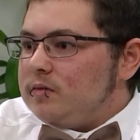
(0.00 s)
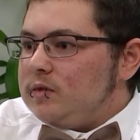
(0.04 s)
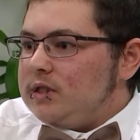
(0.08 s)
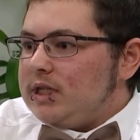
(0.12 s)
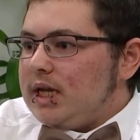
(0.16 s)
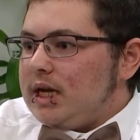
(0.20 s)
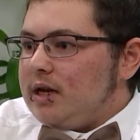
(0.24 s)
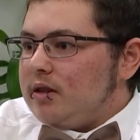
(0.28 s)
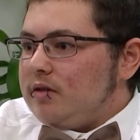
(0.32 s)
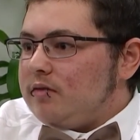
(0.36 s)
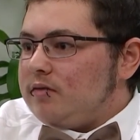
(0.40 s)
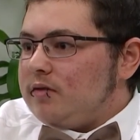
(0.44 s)

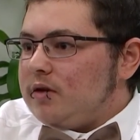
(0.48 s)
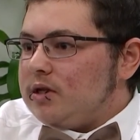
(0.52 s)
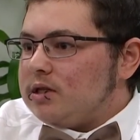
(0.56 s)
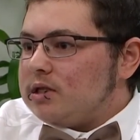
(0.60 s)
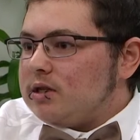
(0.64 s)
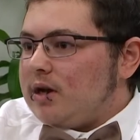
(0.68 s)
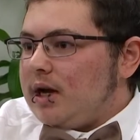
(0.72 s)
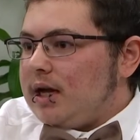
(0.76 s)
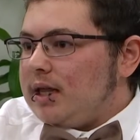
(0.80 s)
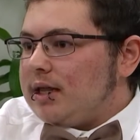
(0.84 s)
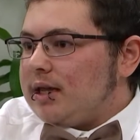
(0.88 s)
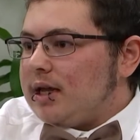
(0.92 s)
dating the first
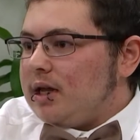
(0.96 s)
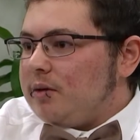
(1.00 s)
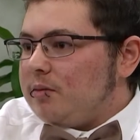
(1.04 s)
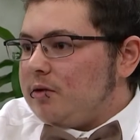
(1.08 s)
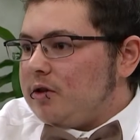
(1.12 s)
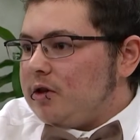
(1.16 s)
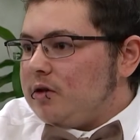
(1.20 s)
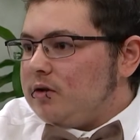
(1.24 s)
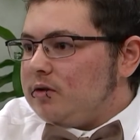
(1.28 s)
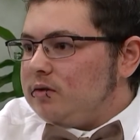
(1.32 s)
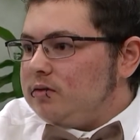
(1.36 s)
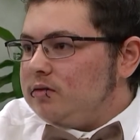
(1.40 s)
guy that came
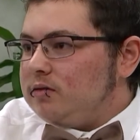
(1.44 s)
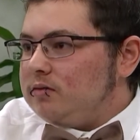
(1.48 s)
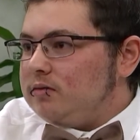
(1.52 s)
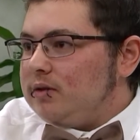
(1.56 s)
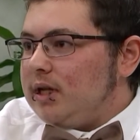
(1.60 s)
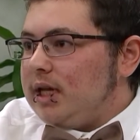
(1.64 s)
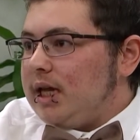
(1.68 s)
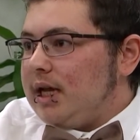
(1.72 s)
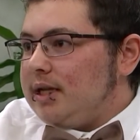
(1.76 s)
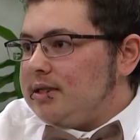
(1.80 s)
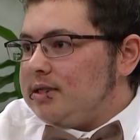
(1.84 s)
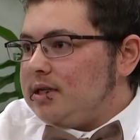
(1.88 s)
along.
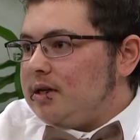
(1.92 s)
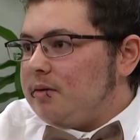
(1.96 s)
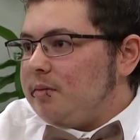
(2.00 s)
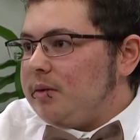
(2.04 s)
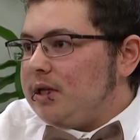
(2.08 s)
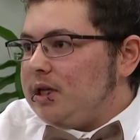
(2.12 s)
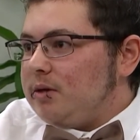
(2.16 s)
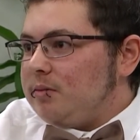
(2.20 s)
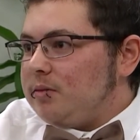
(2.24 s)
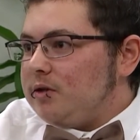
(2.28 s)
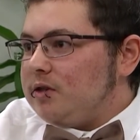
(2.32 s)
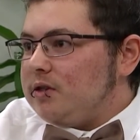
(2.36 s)
He ended up
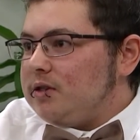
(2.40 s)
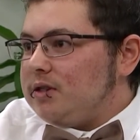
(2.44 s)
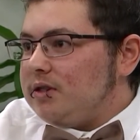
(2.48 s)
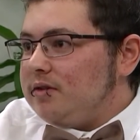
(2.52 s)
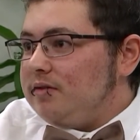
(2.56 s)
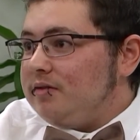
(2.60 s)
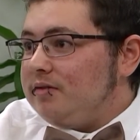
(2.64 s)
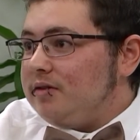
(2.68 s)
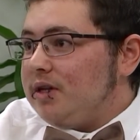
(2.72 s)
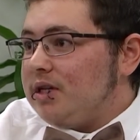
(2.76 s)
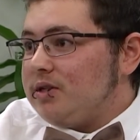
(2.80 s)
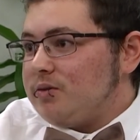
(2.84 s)
being abusive
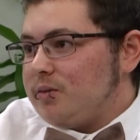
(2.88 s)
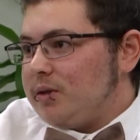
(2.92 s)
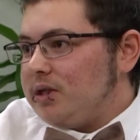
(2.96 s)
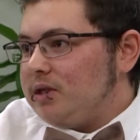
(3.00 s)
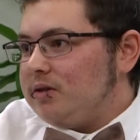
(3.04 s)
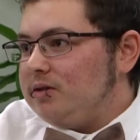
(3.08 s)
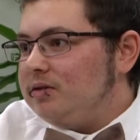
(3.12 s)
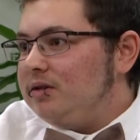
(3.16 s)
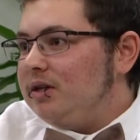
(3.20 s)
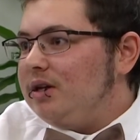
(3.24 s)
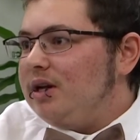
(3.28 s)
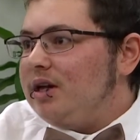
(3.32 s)
as
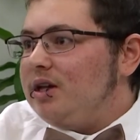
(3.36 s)
well.